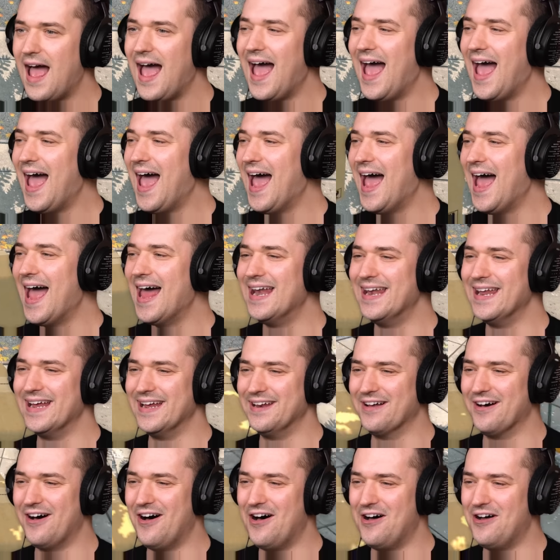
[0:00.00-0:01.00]
And
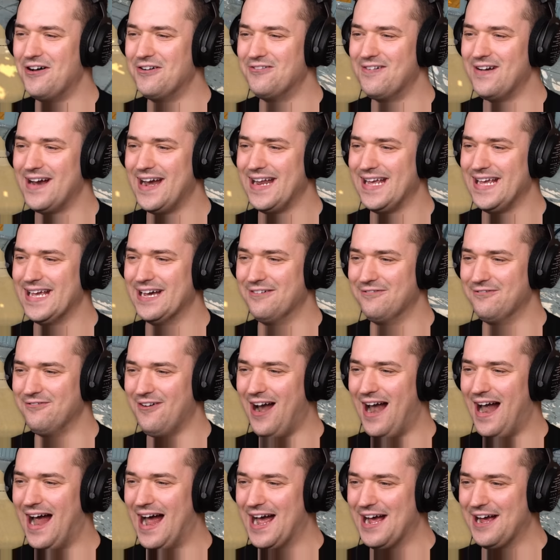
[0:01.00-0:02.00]
it already
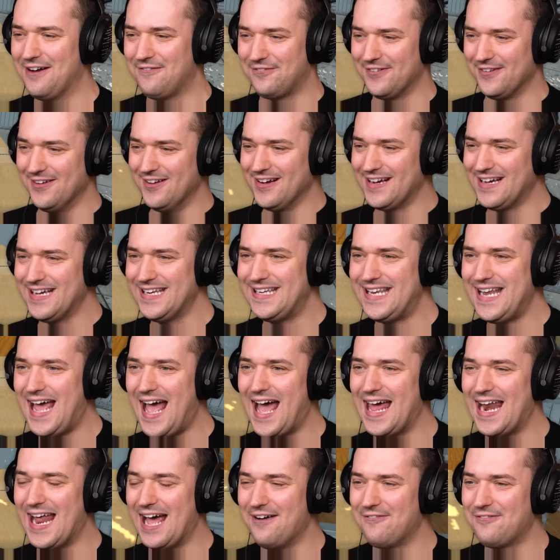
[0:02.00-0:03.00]
arrived. Look at
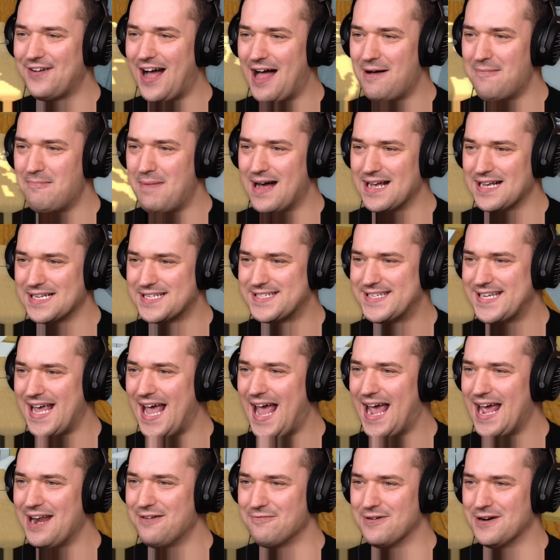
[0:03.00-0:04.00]
that. I've got my
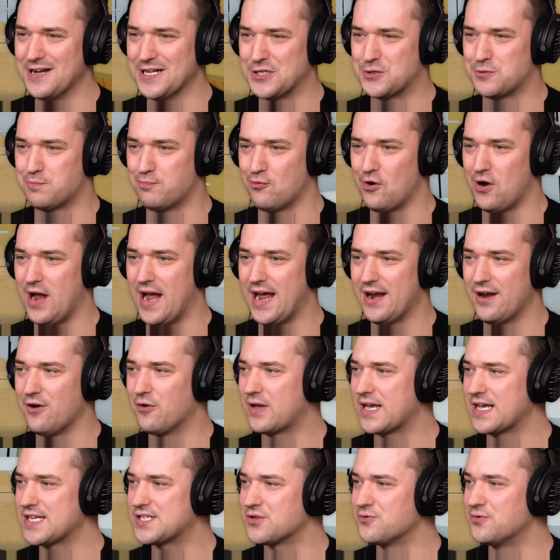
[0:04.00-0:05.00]
sandwich bread.
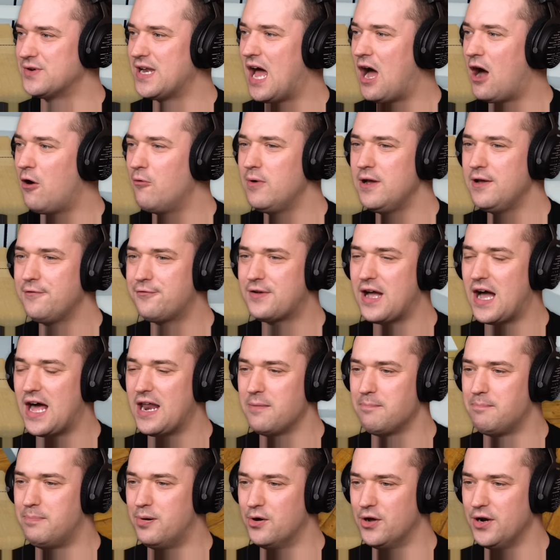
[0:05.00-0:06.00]
Okay, so now we've got
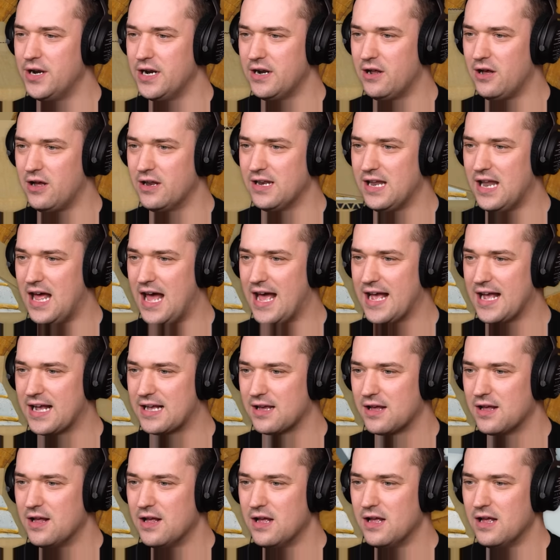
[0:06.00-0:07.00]
to put it on, like,
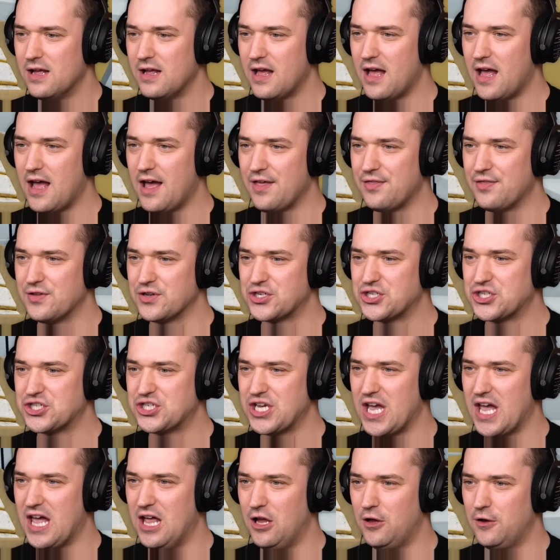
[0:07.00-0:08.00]
the
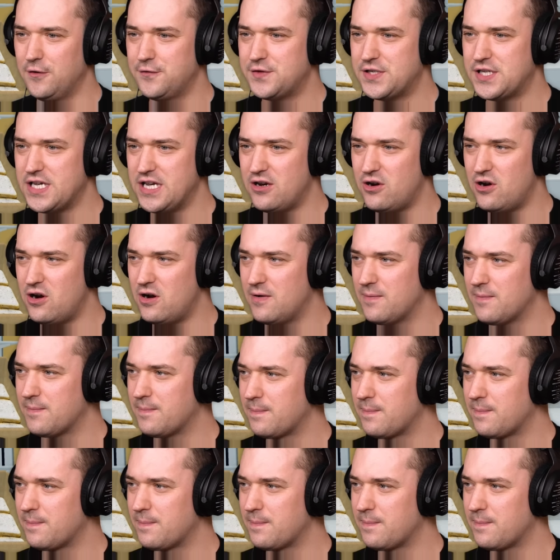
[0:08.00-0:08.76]
shelves here.